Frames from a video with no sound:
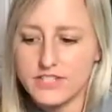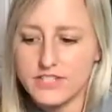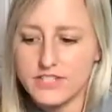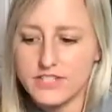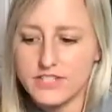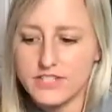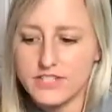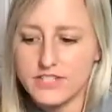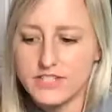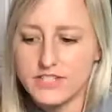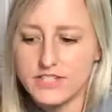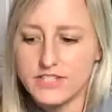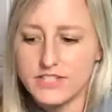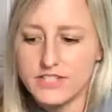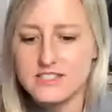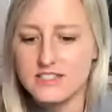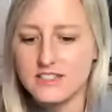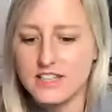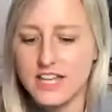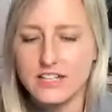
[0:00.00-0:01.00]
your mind
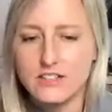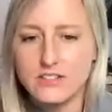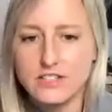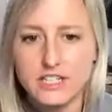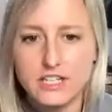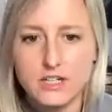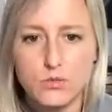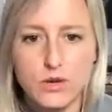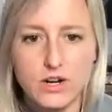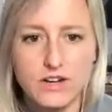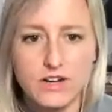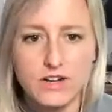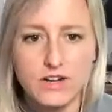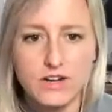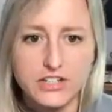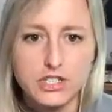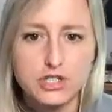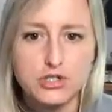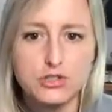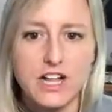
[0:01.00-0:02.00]
is likely going to want to
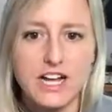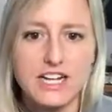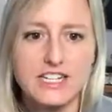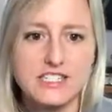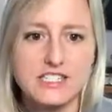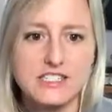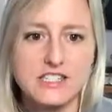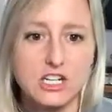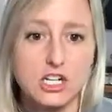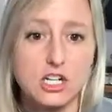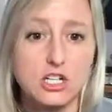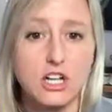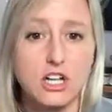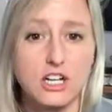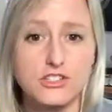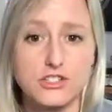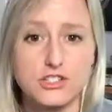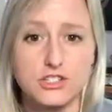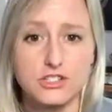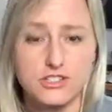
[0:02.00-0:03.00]
visualize the
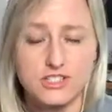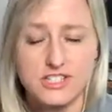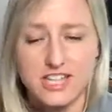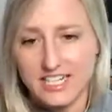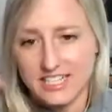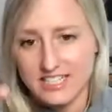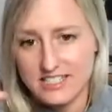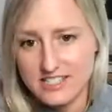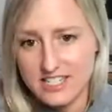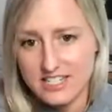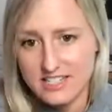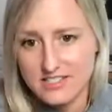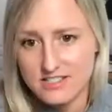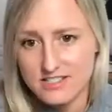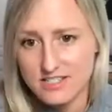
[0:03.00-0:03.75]
clusters that exist